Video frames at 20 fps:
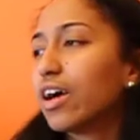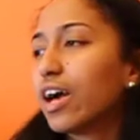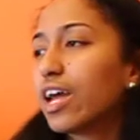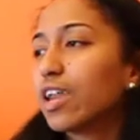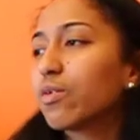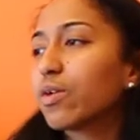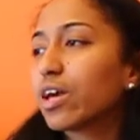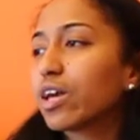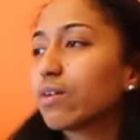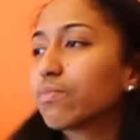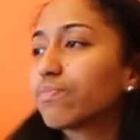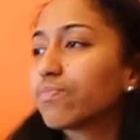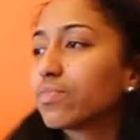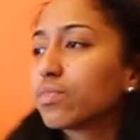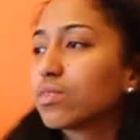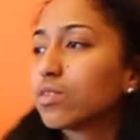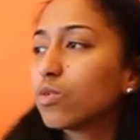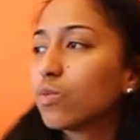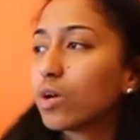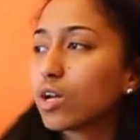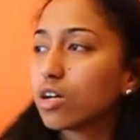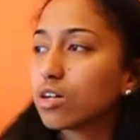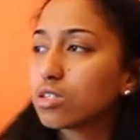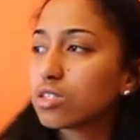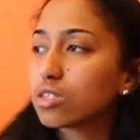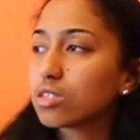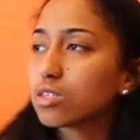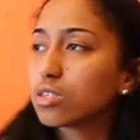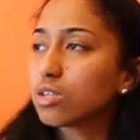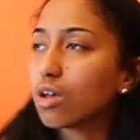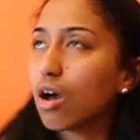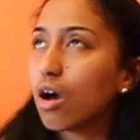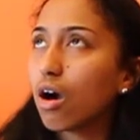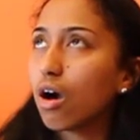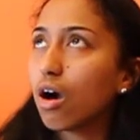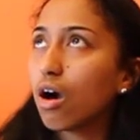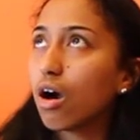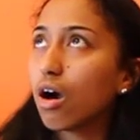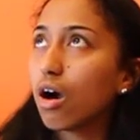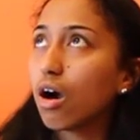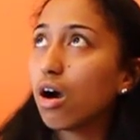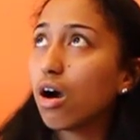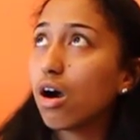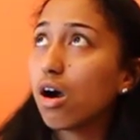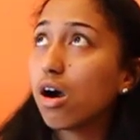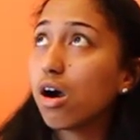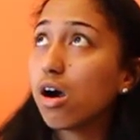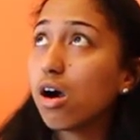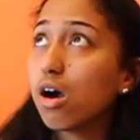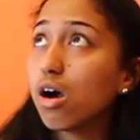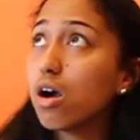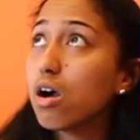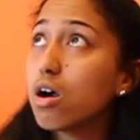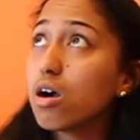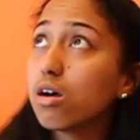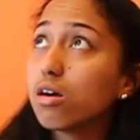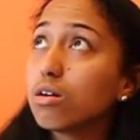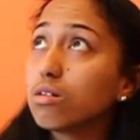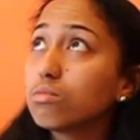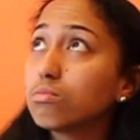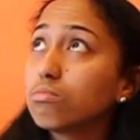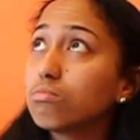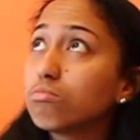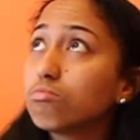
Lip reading: Anyway, what else? Oh,